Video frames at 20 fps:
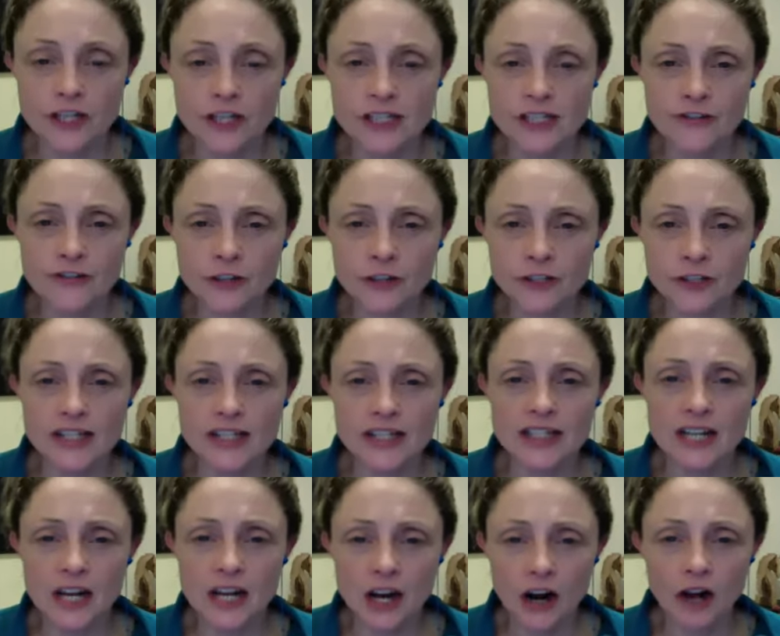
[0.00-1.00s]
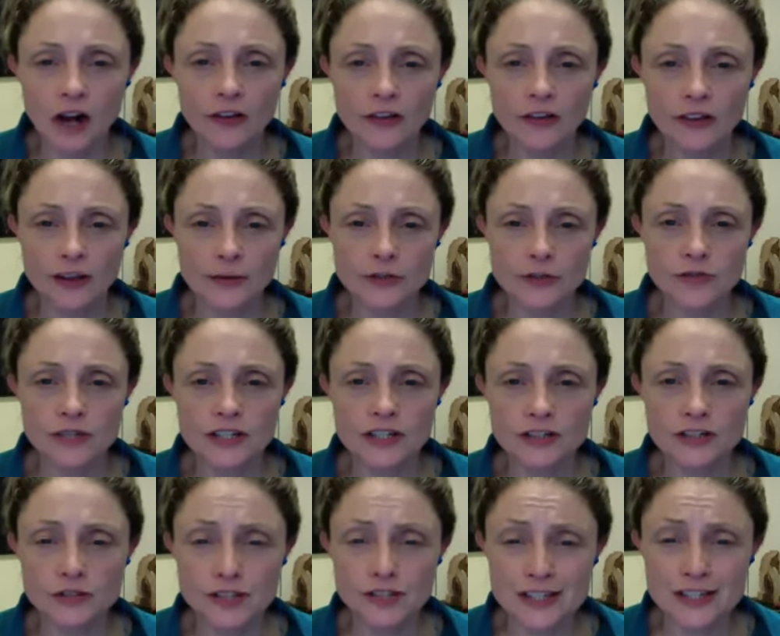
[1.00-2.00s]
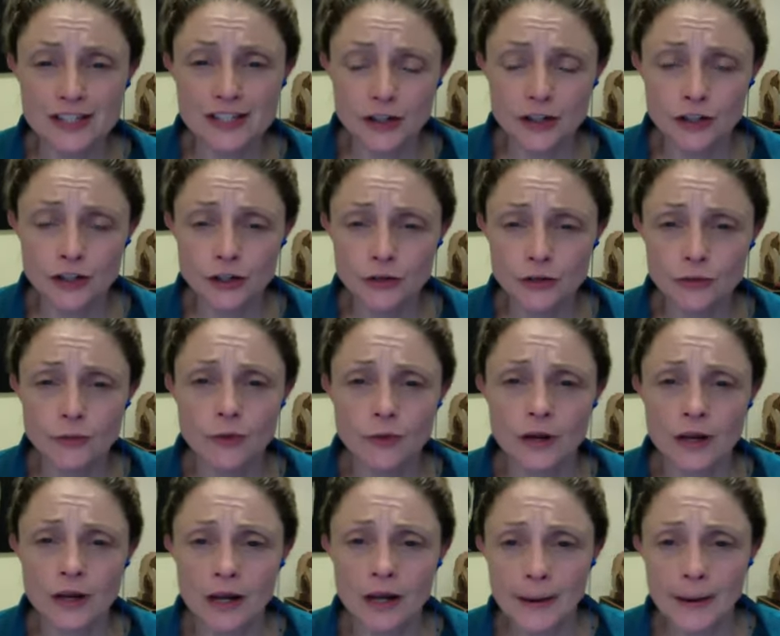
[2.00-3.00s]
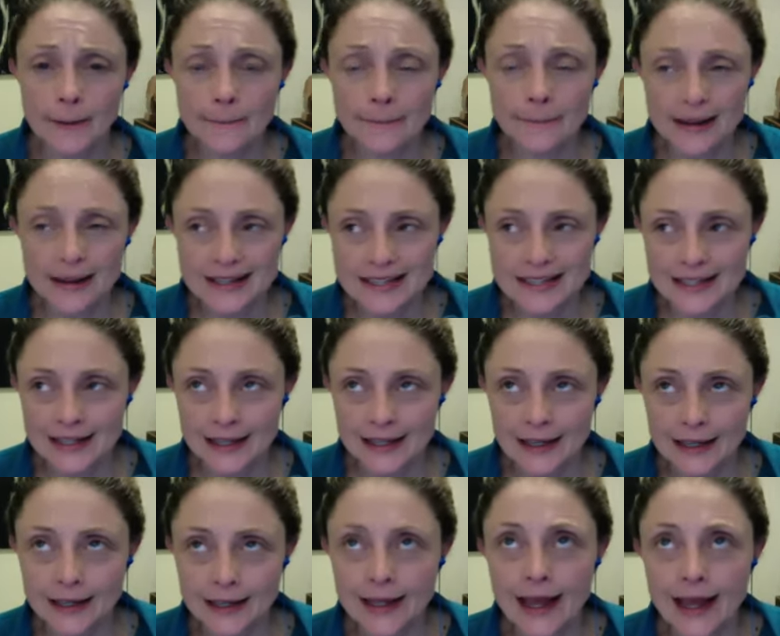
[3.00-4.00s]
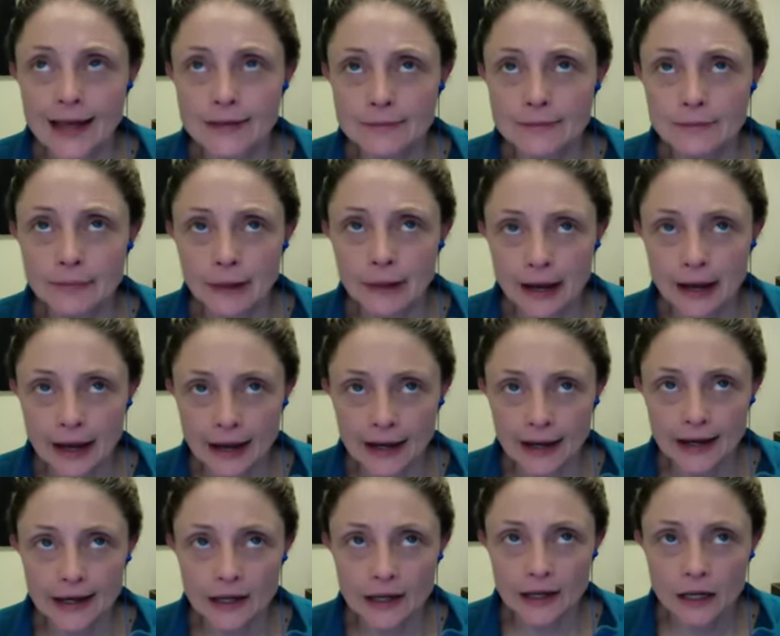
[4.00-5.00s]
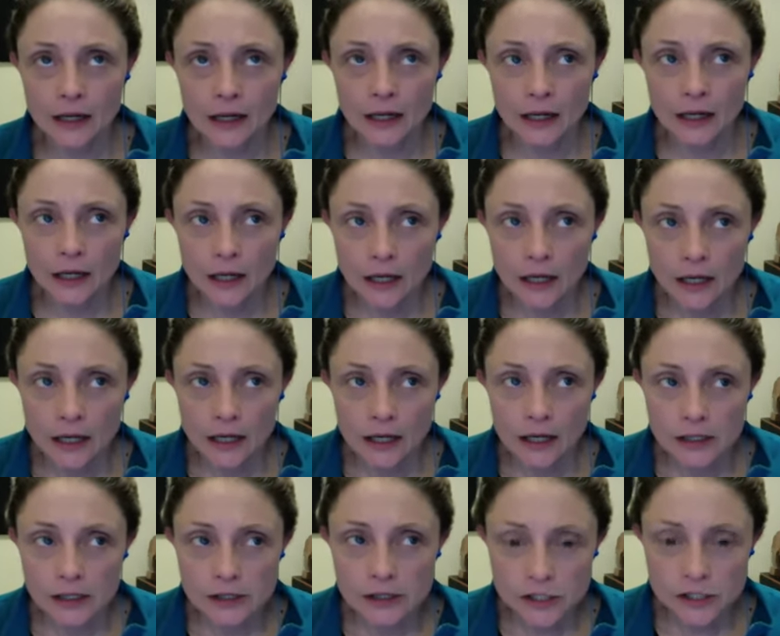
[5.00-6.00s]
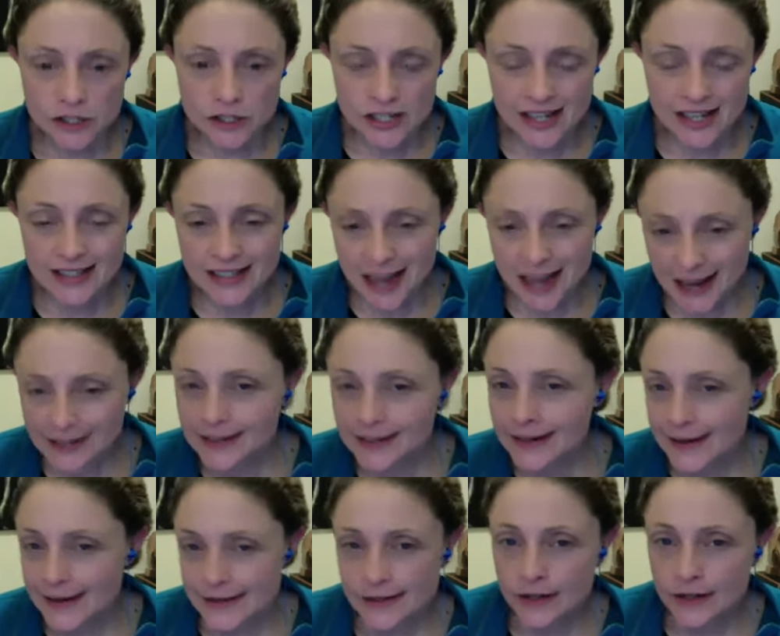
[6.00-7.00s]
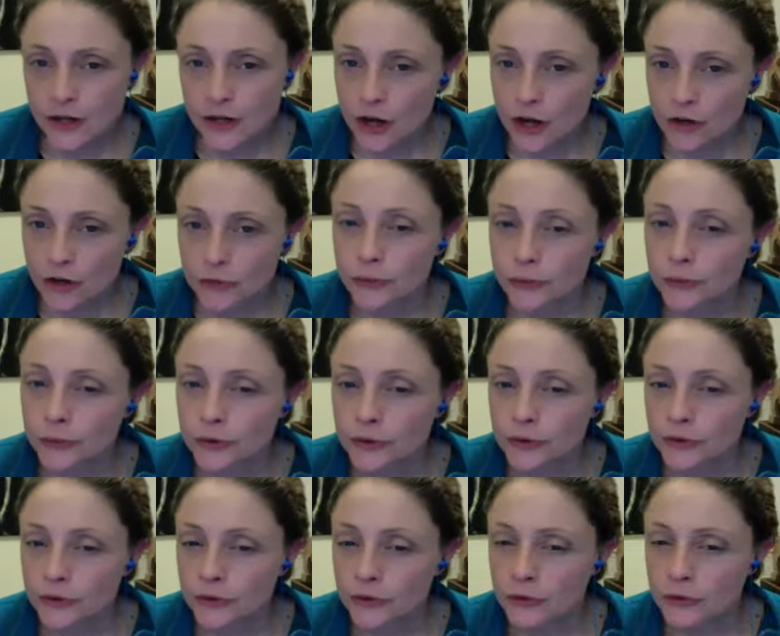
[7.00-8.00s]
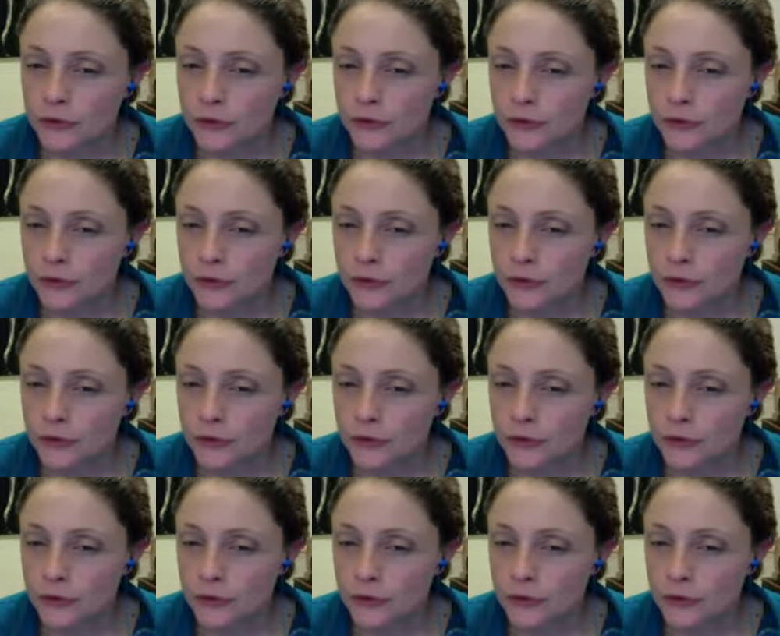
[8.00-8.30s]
if you did, I thought that was really interesting. So you basically came back. Did you say ten years ago? It